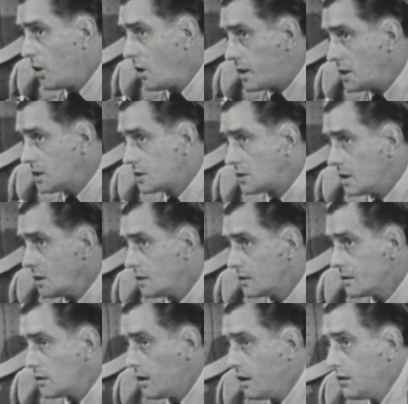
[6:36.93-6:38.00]
This is very
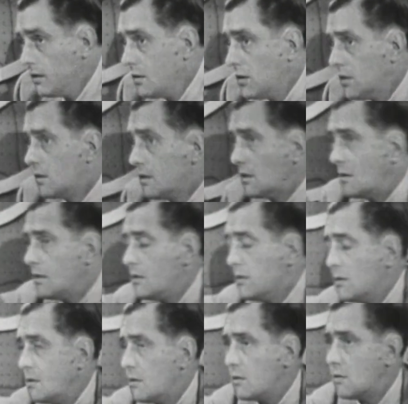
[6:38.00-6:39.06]
important, and they all signed
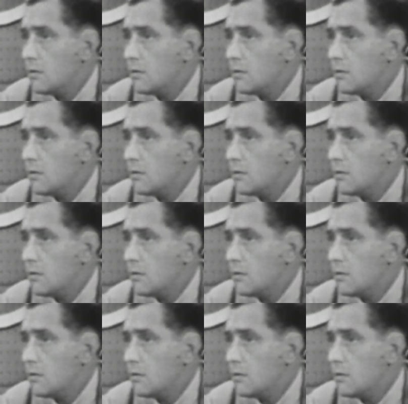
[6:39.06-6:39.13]
this.